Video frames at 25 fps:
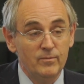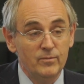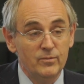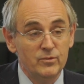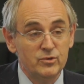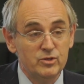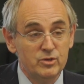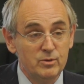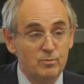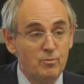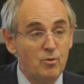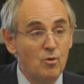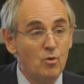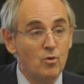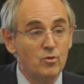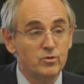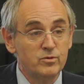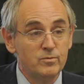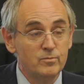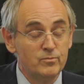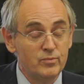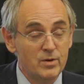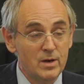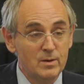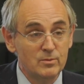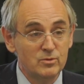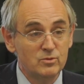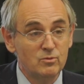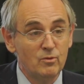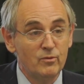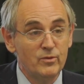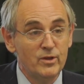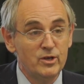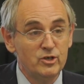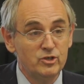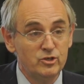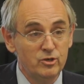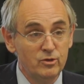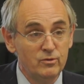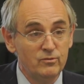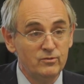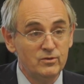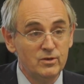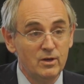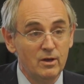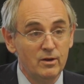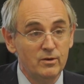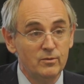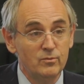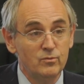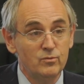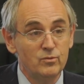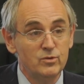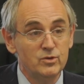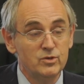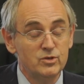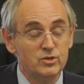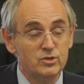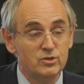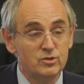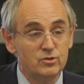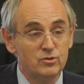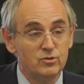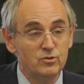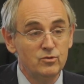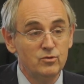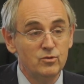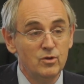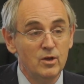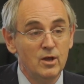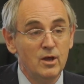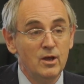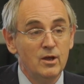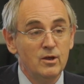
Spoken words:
support, and perhaps what they should have done was to